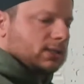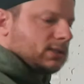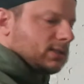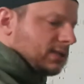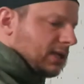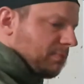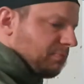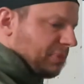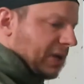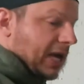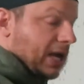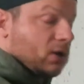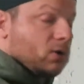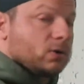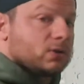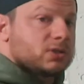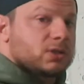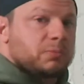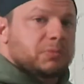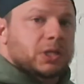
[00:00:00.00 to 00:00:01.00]
step back
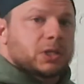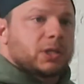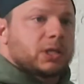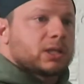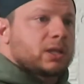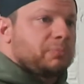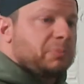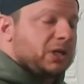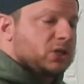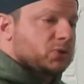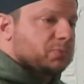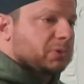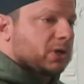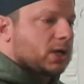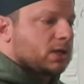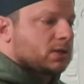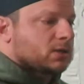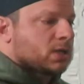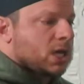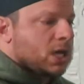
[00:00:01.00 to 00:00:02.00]
on something like the bench
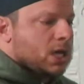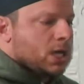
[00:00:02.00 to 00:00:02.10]
press